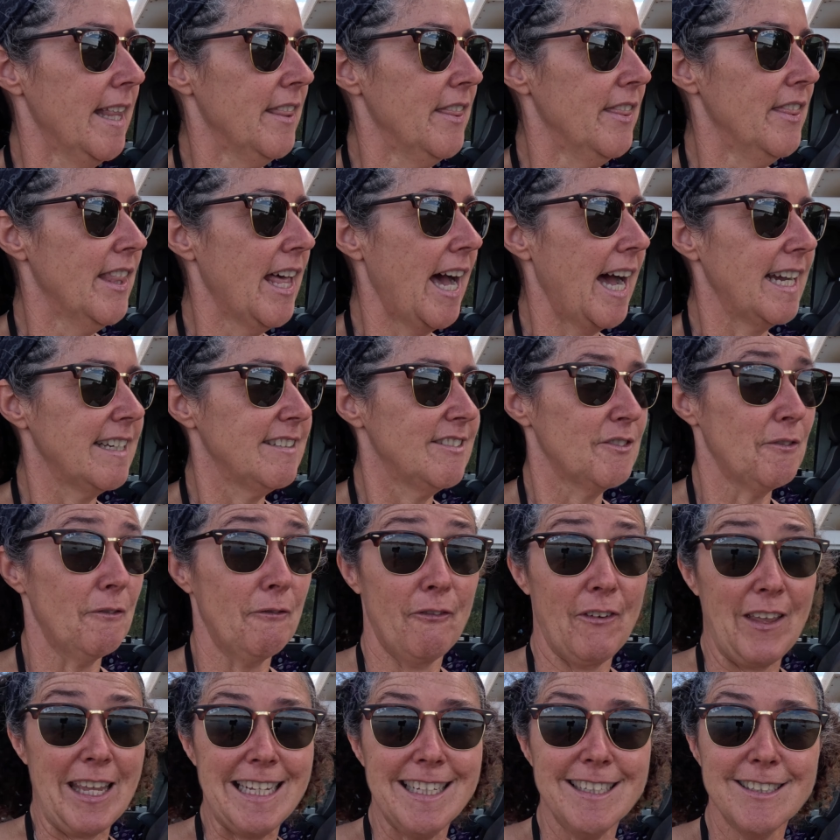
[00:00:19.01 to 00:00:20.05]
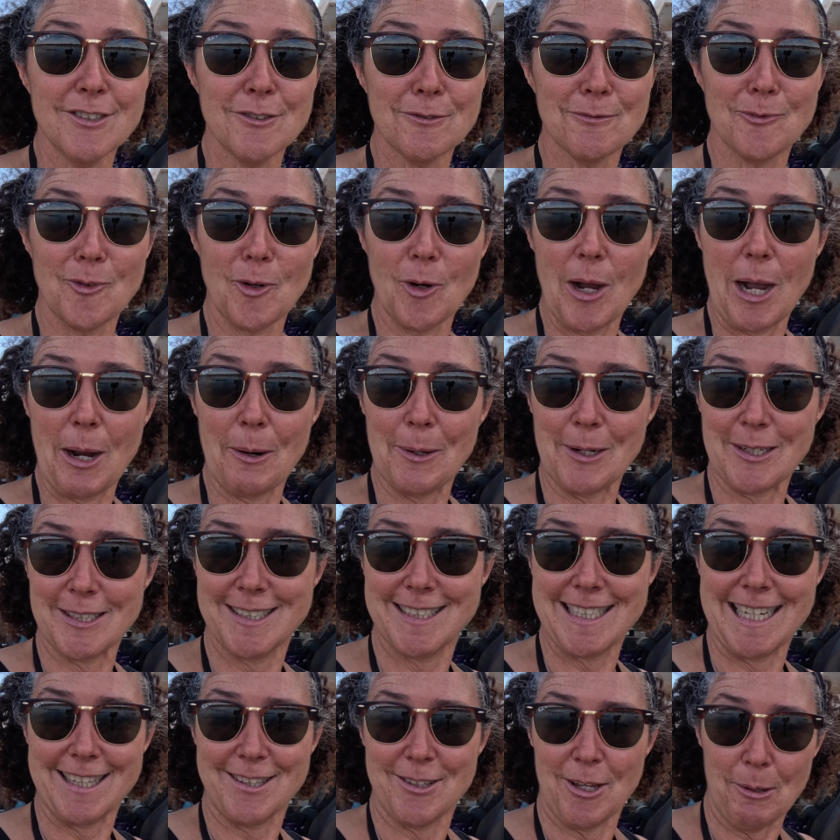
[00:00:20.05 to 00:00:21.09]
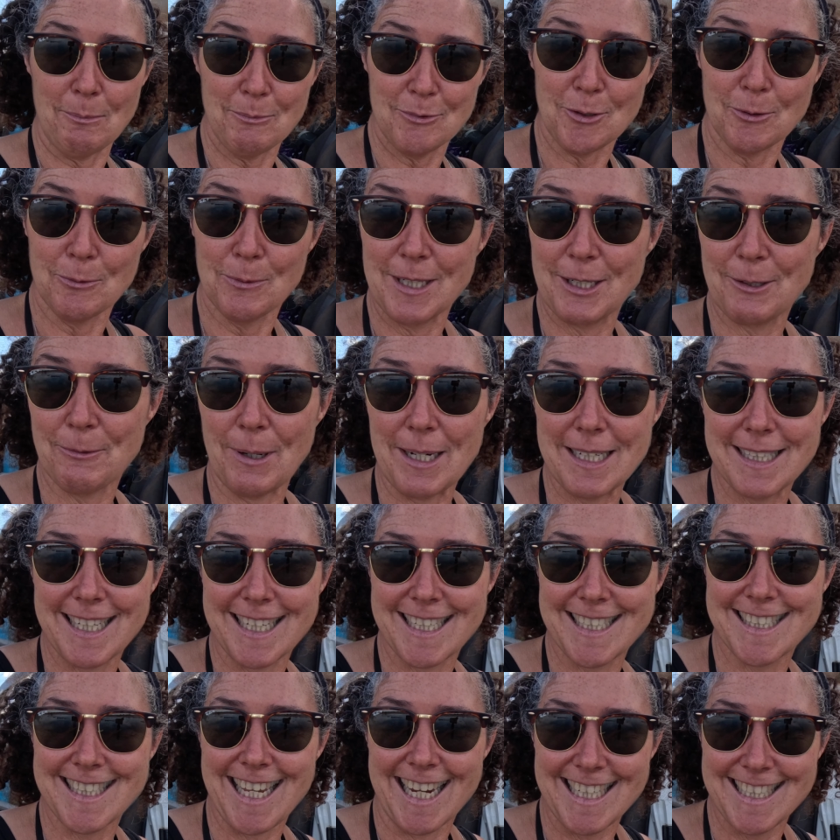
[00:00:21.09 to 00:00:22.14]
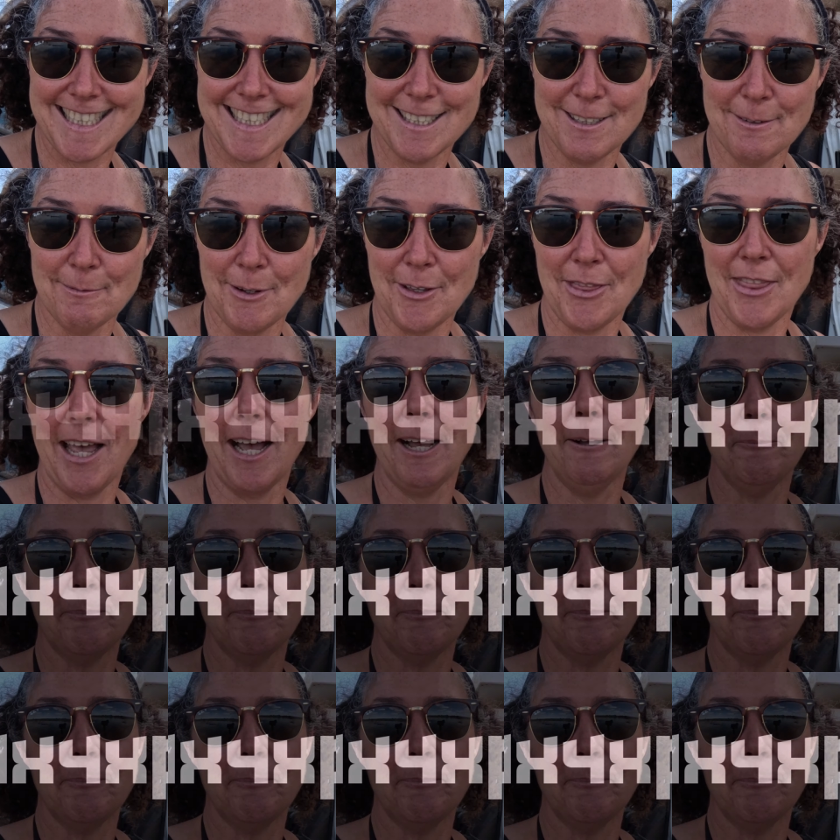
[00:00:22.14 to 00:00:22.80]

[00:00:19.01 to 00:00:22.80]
nice things for our setup, so we're quite excited about that.